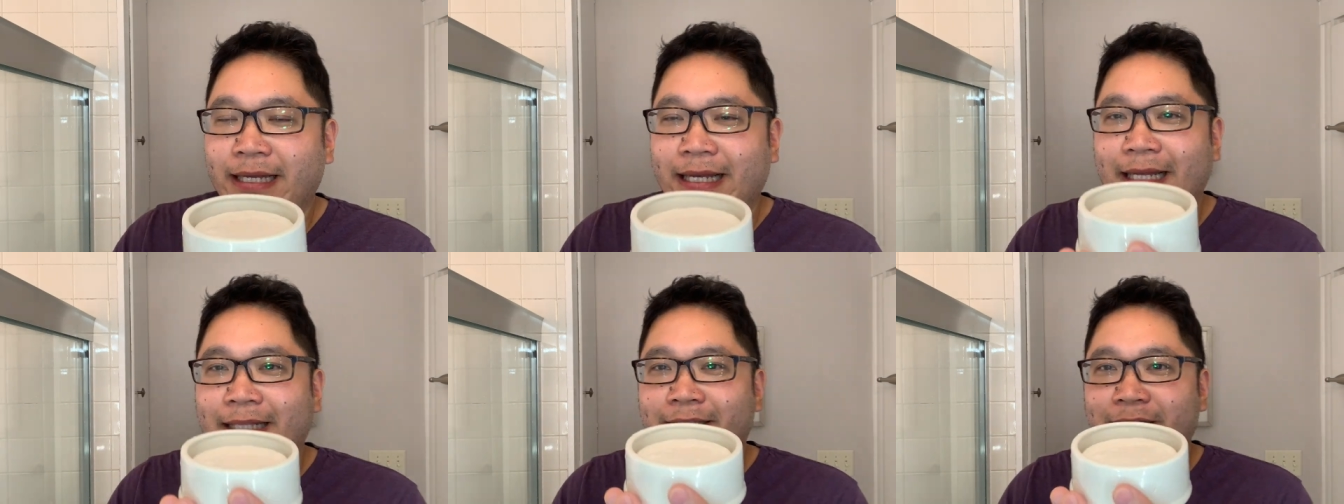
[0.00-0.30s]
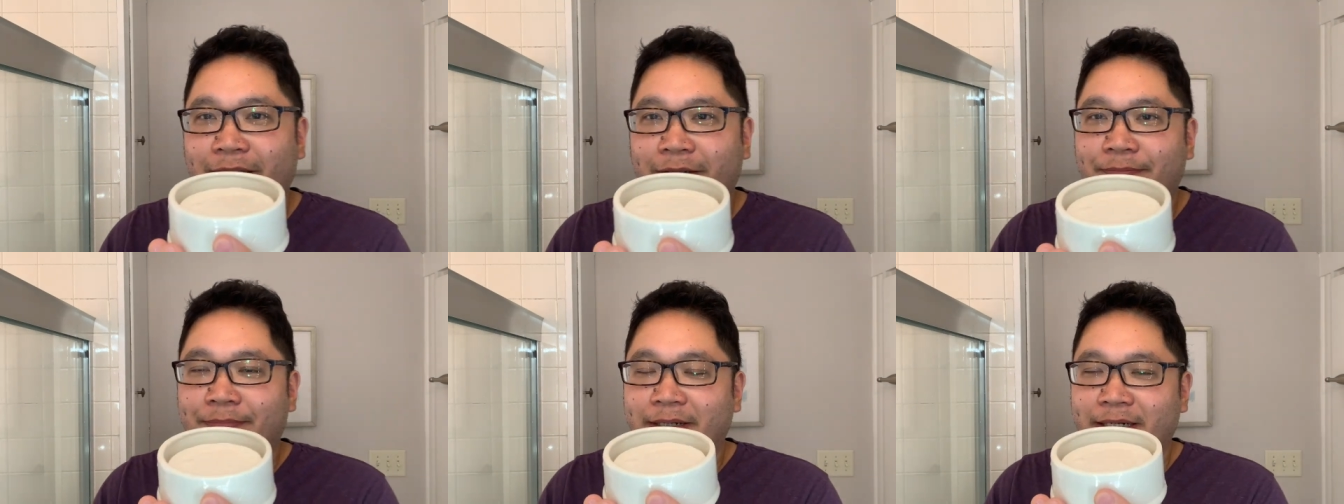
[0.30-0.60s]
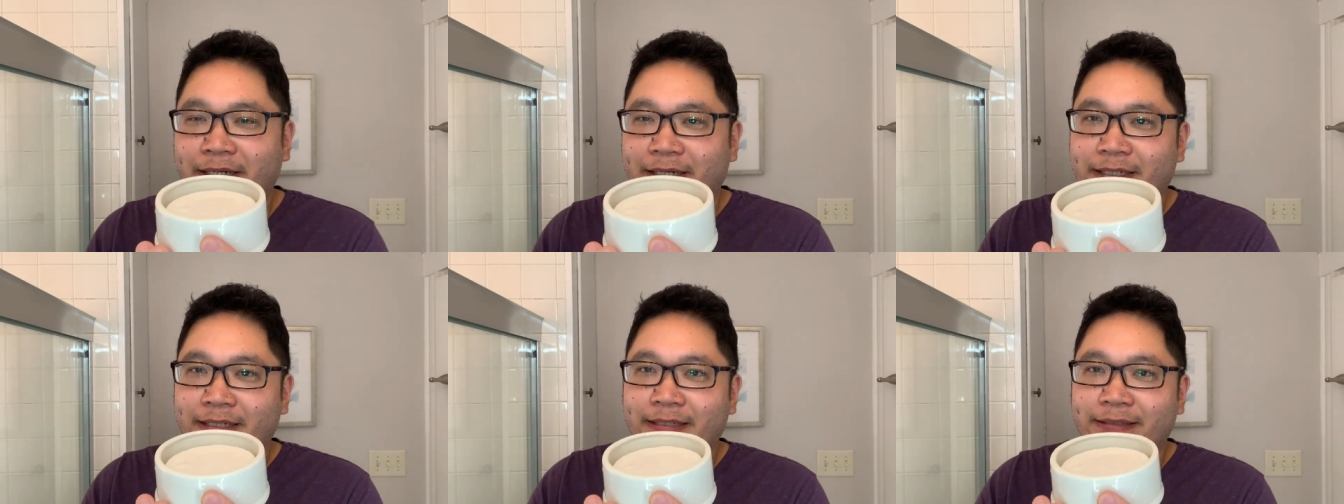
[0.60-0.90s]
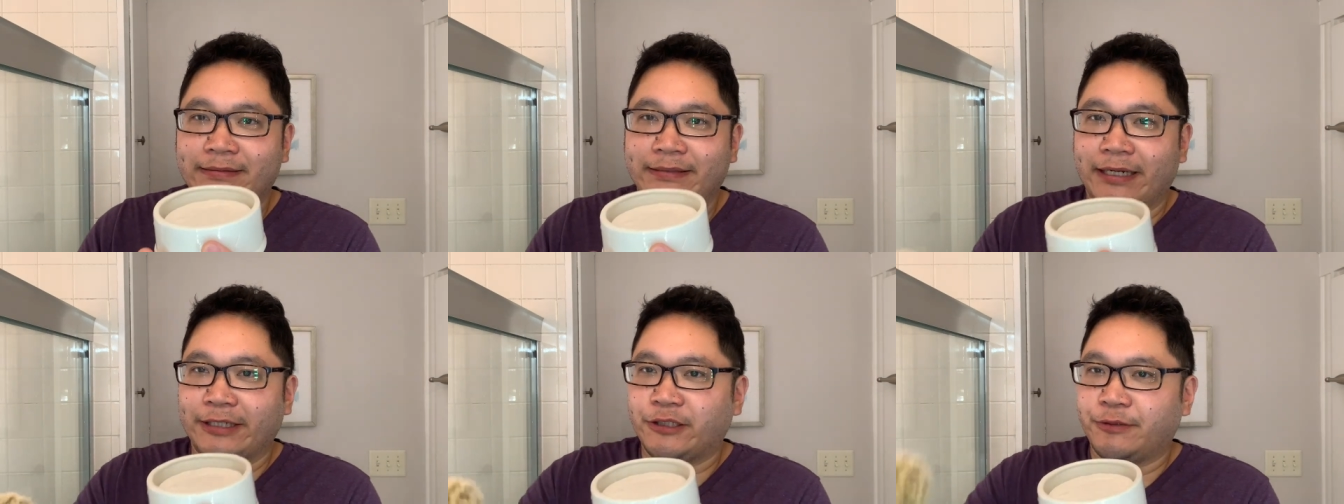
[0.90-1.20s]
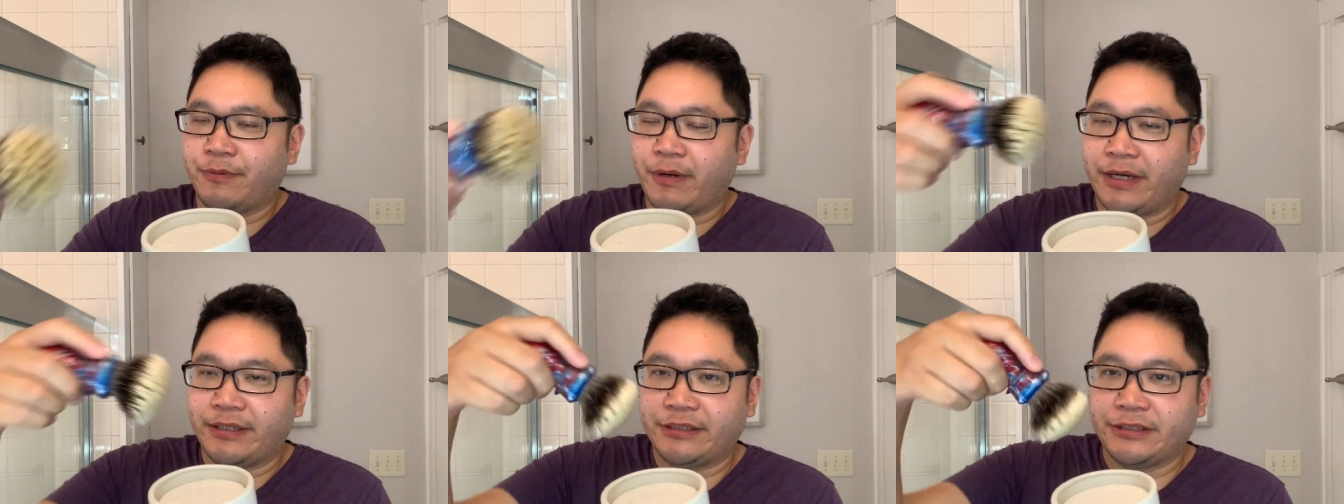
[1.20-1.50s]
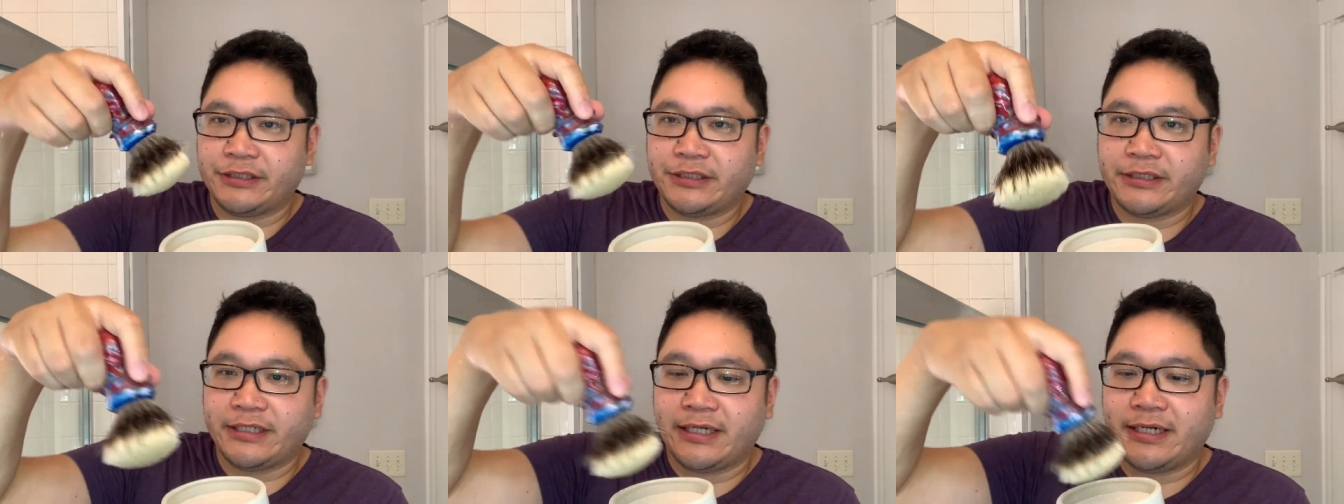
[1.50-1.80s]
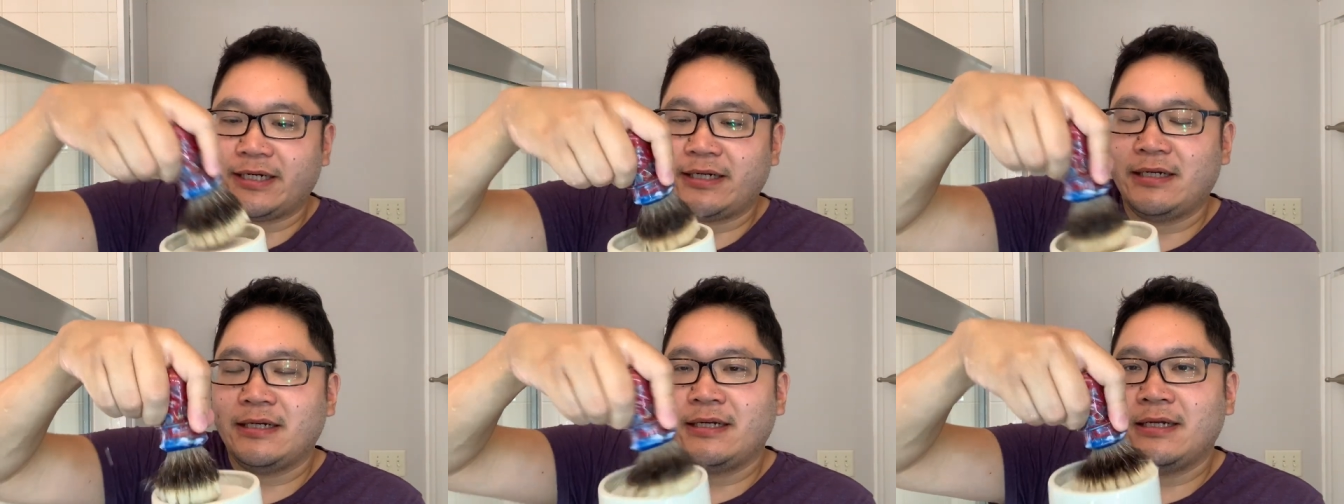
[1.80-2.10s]
into the puck, as you probably just
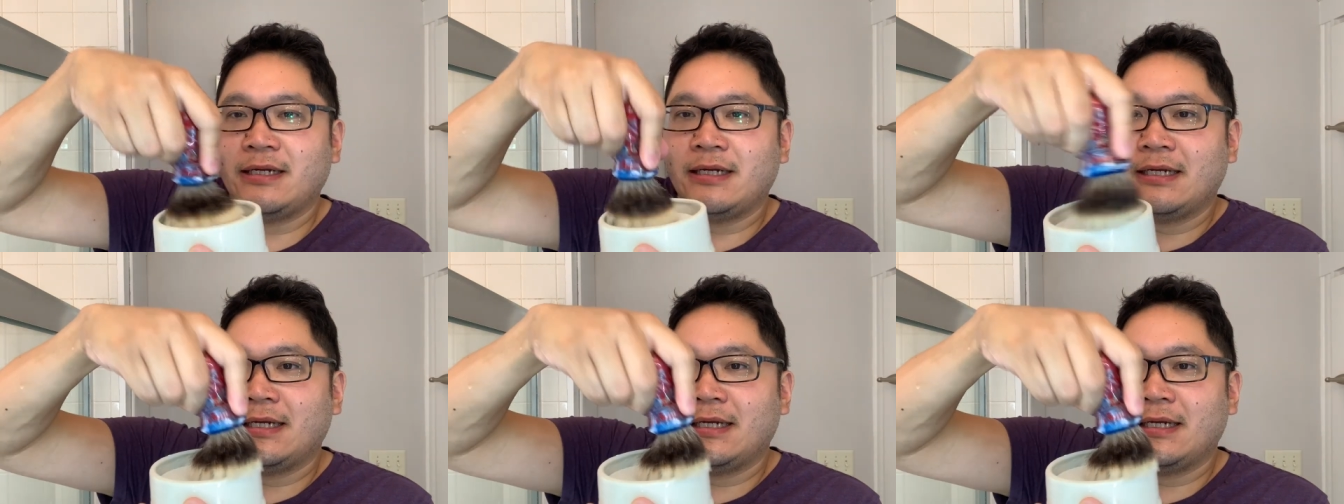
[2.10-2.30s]
saw,